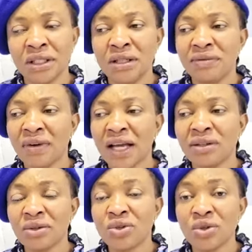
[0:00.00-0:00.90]
If I
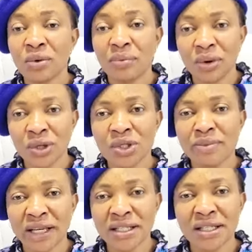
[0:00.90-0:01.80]
don't support
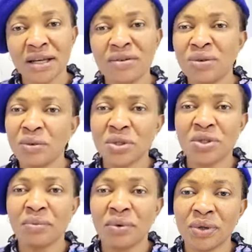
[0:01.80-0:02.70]
myself, who will
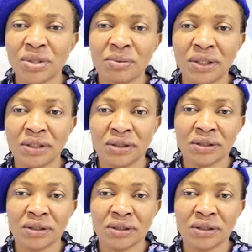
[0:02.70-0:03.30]
support me?